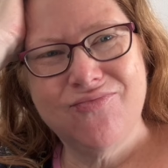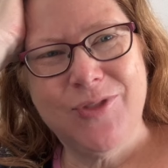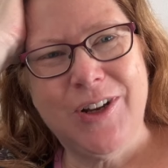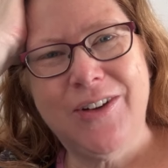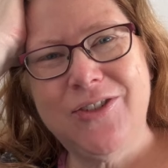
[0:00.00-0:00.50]

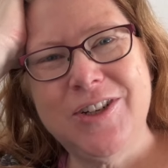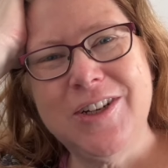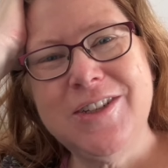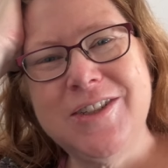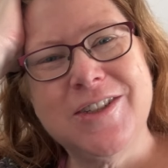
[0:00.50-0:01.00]
But after
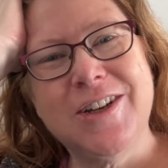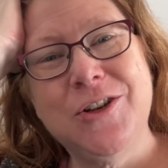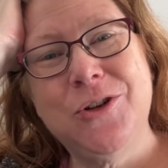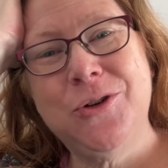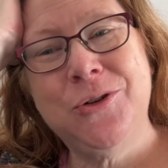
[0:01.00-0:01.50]
yesterday,
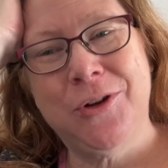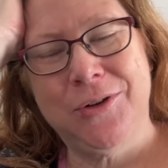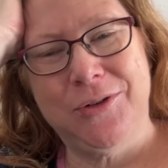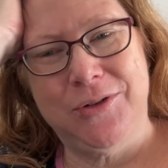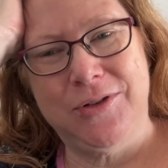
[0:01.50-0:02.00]
who
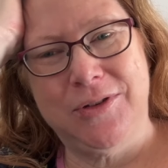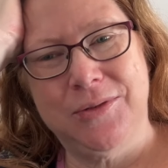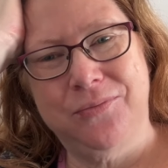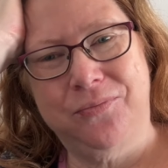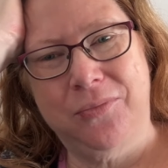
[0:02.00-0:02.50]
knows?
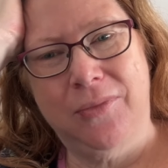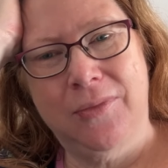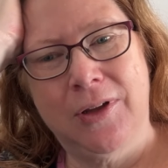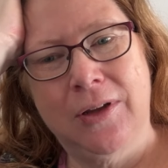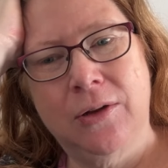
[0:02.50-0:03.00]

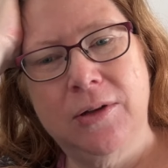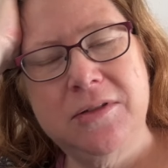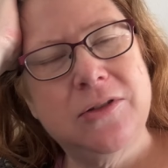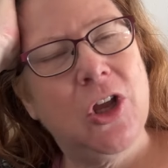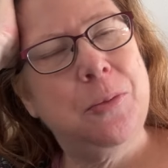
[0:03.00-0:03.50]
Let's
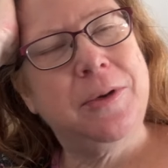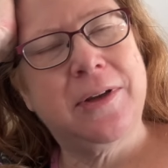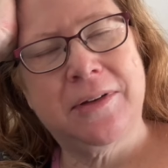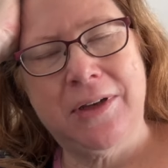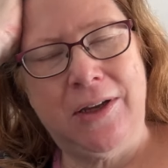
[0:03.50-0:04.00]
just hope it
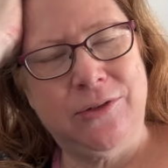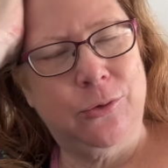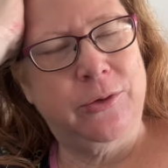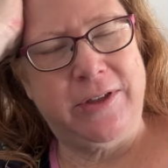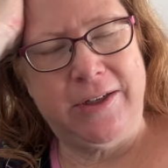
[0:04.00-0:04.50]
doesn't last
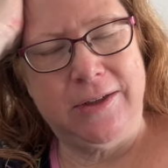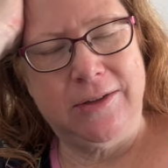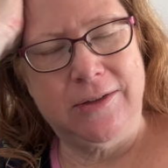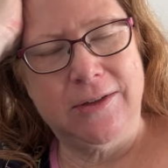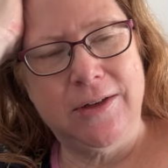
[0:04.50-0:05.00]
all day,
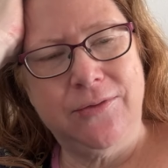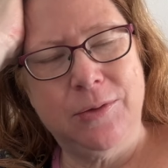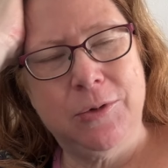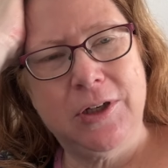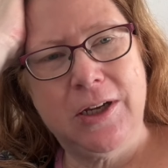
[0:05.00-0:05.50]
because I definitely
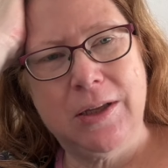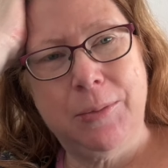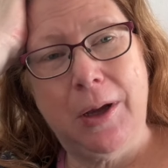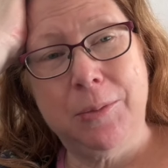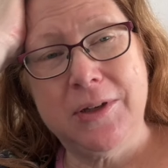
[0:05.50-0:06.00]
want to get the
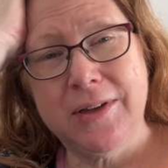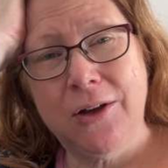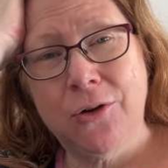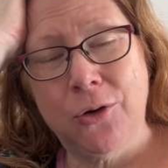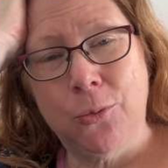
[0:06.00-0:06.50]
puppies
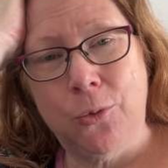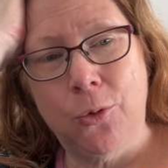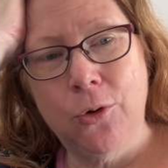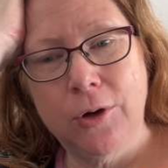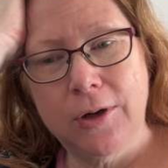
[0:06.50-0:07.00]
out on a
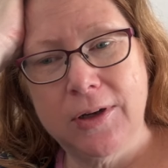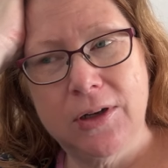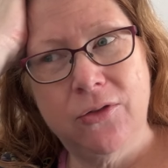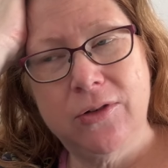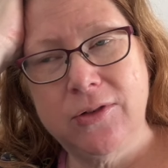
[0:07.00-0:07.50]
walk,
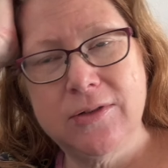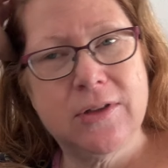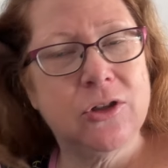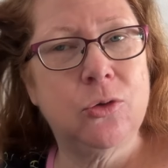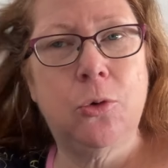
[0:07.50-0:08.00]
even if it's just a
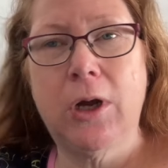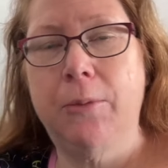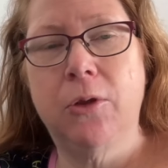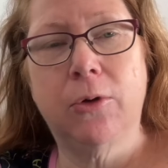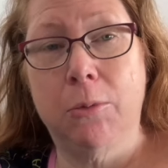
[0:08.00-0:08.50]
little walk
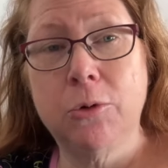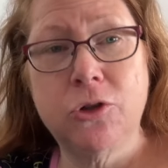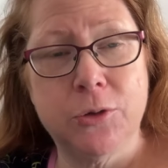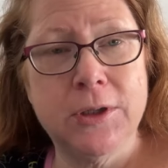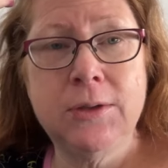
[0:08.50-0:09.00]
up the road. We'll
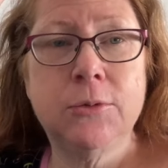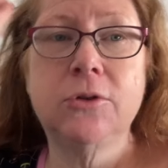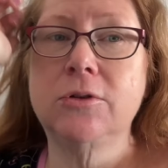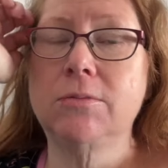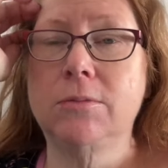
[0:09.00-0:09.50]
do it, or,
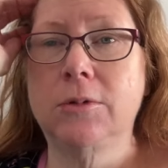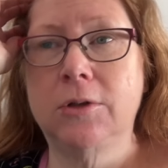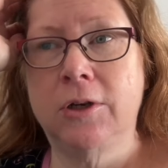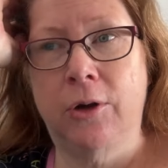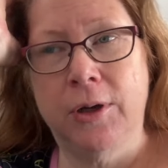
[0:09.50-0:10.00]

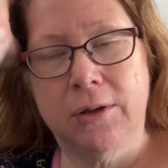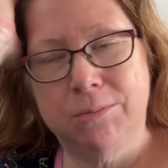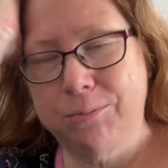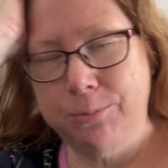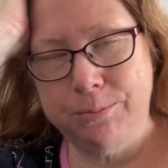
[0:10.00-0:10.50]
you know,
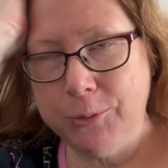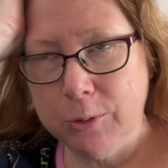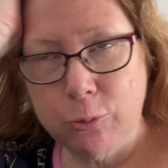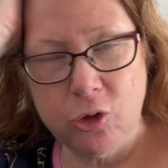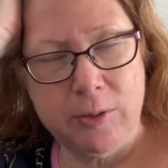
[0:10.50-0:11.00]

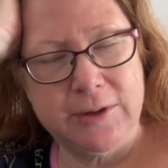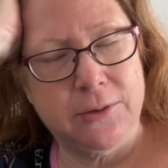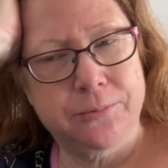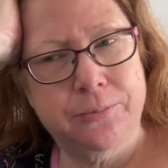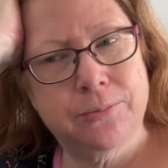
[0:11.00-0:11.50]
Come push
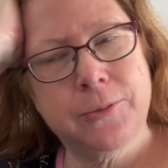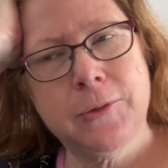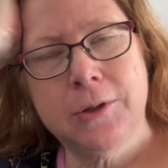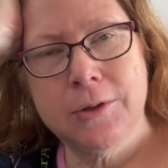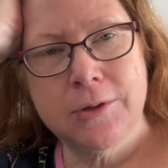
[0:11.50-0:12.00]

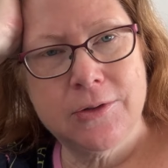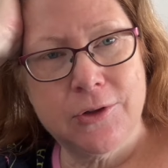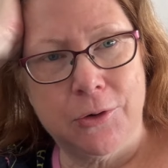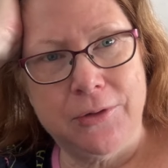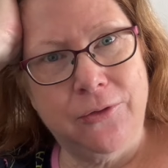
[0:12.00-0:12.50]
me.
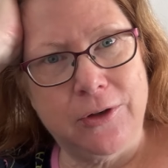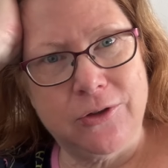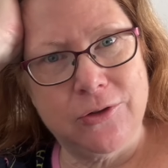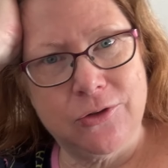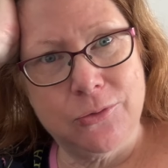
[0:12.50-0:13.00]
Sorry, Fred's
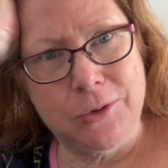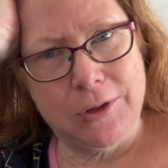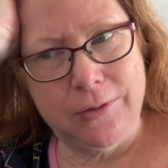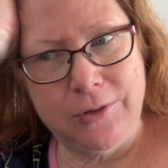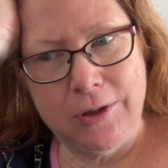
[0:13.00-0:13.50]
just
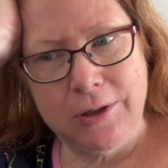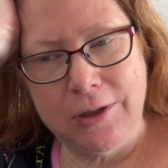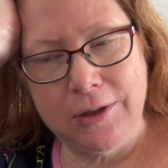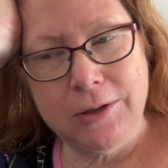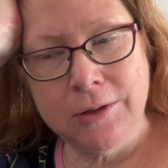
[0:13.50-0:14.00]
arrived
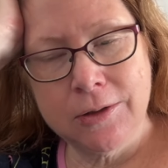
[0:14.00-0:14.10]
again.